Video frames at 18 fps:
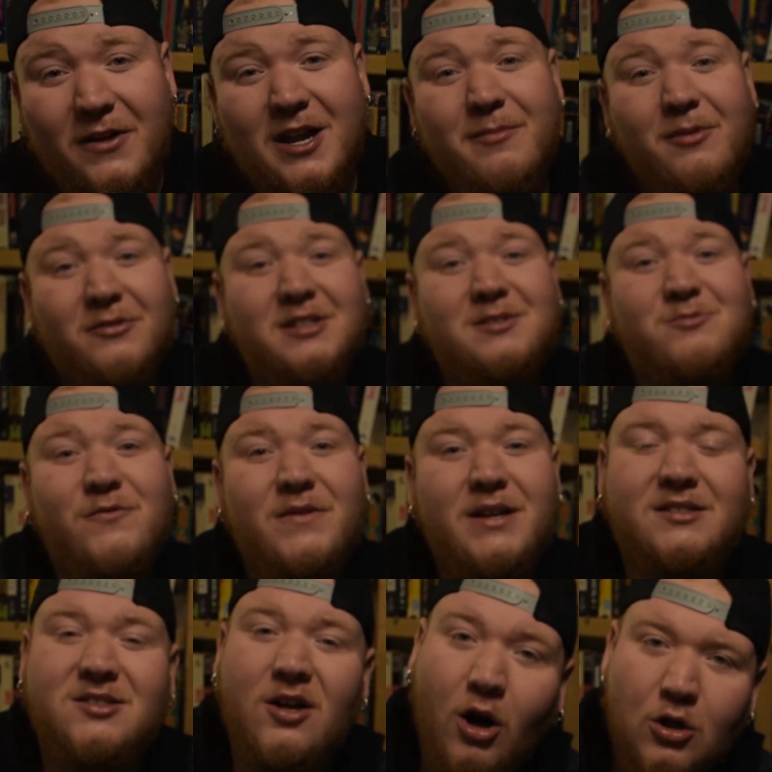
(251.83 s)
thing about this
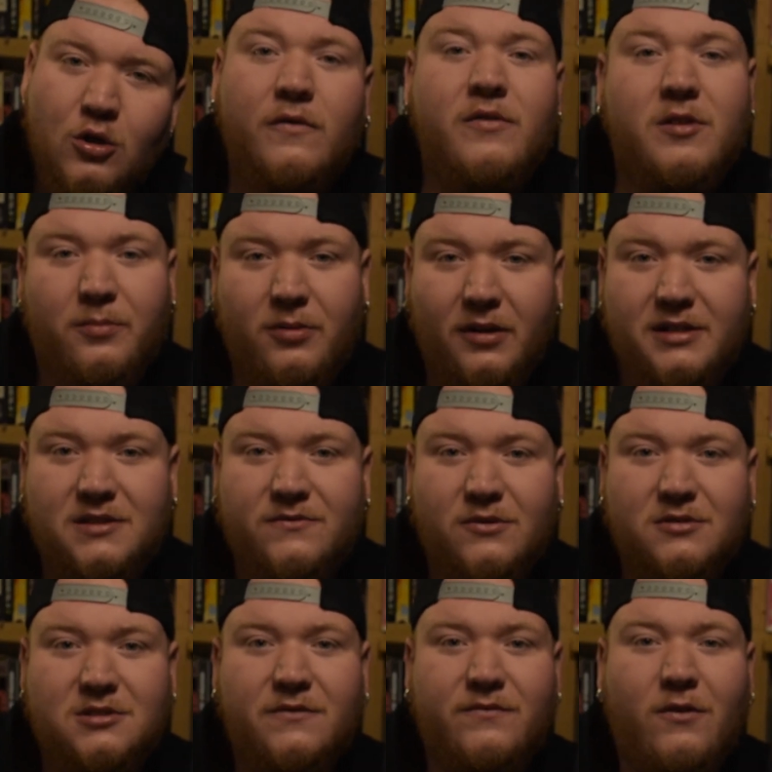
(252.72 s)
movie it's all over the place
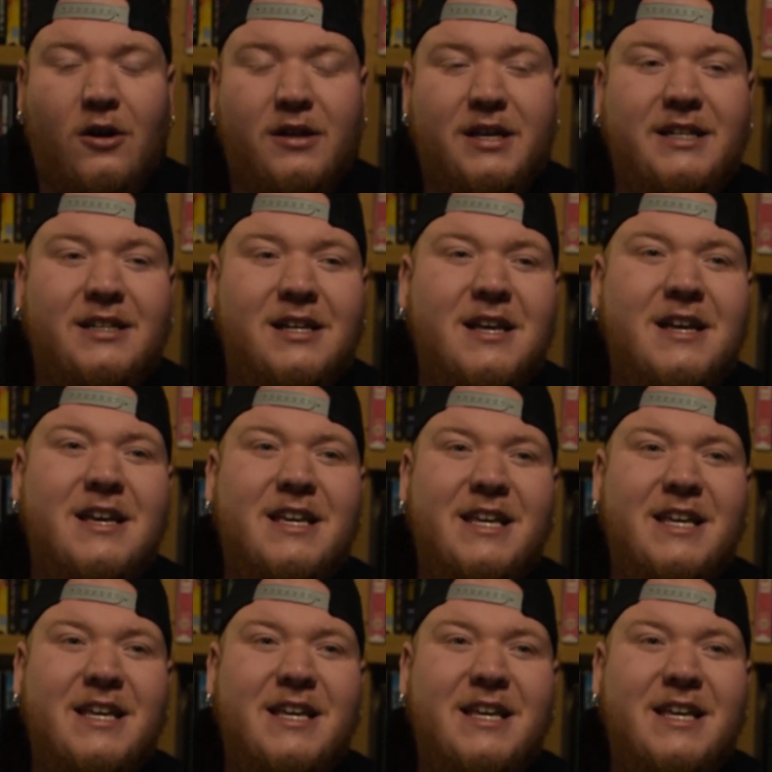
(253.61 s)
first of all he